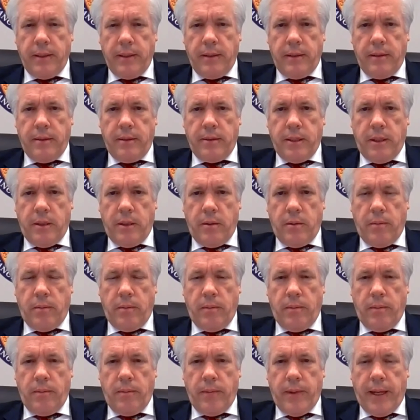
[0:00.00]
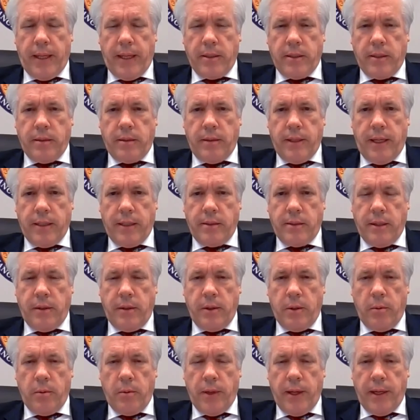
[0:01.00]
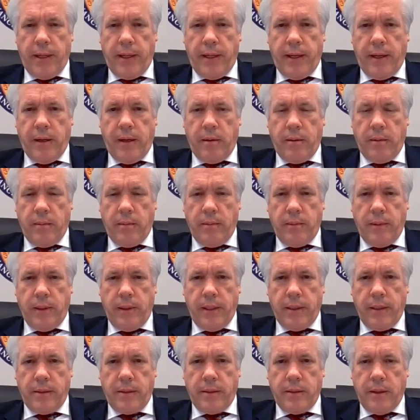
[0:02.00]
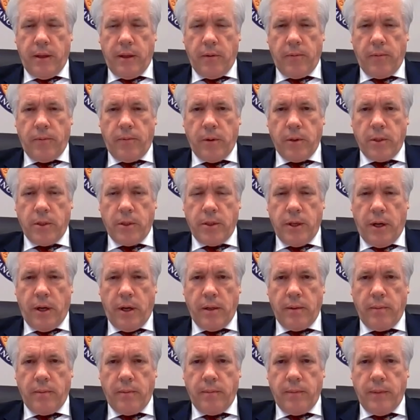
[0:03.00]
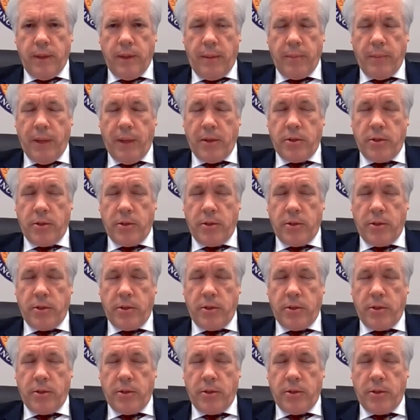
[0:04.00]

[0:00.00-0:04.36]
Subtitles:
so that's a new thing here. It's our first start. I'm not